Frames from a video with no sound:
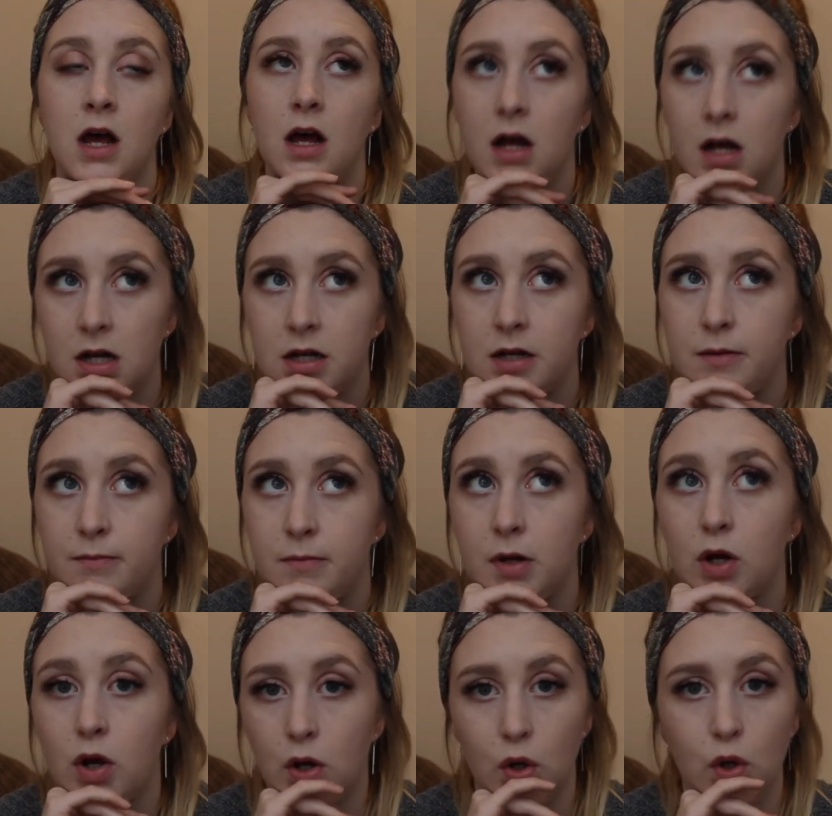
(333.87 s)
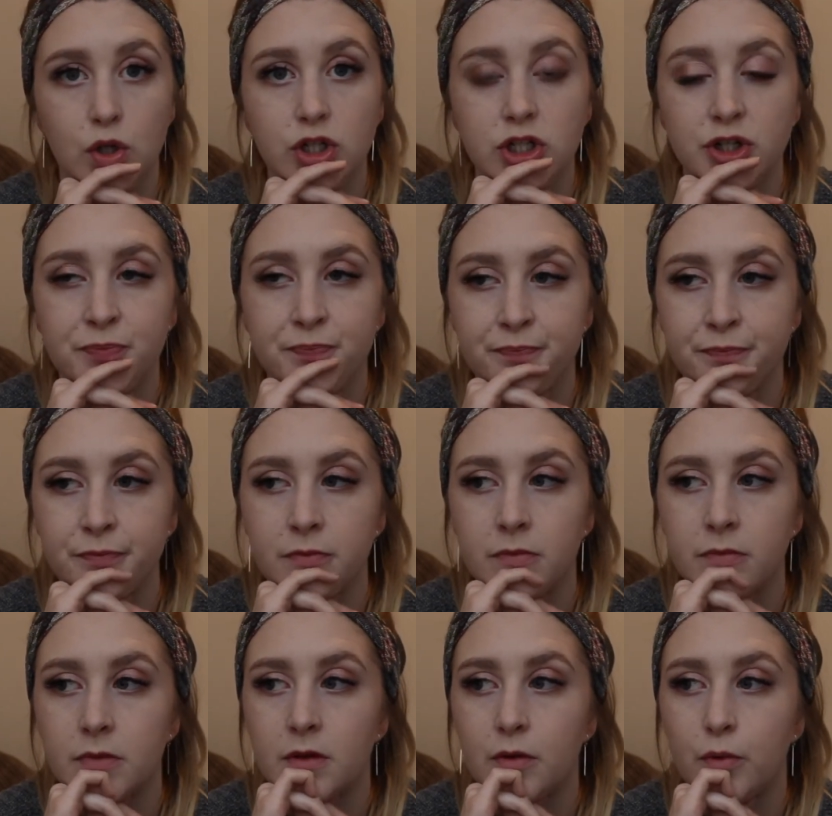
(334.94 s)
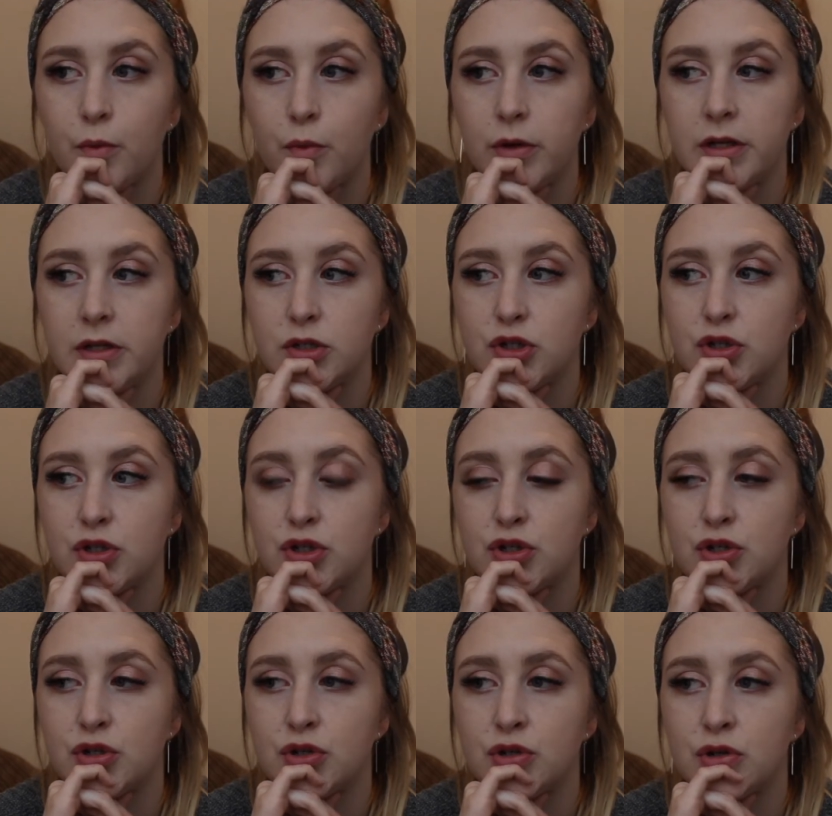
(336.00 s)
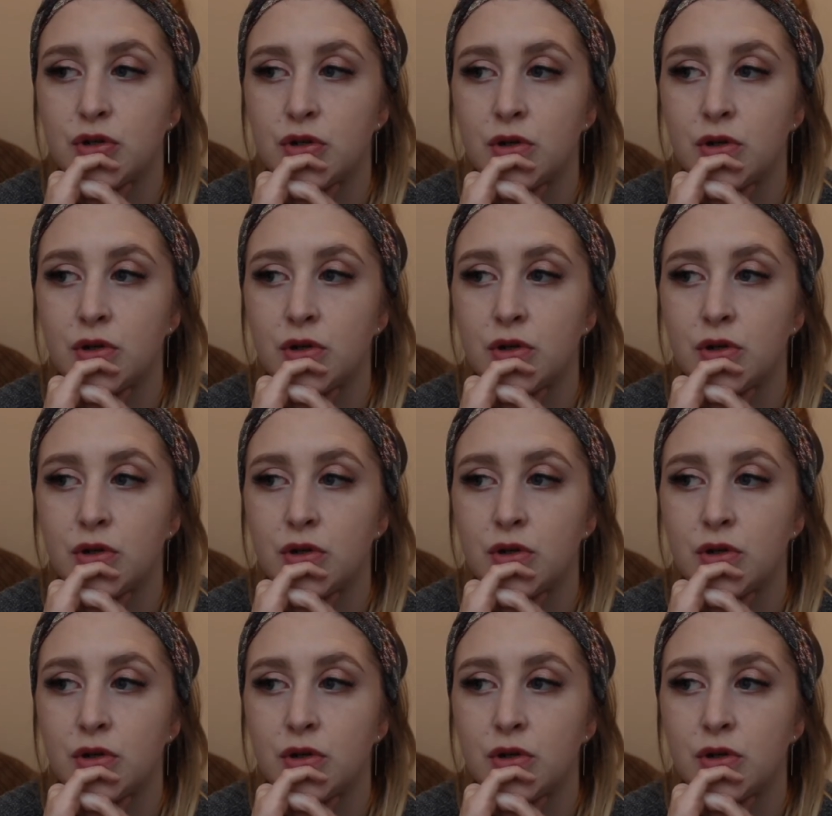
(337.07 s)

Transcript: a clot, which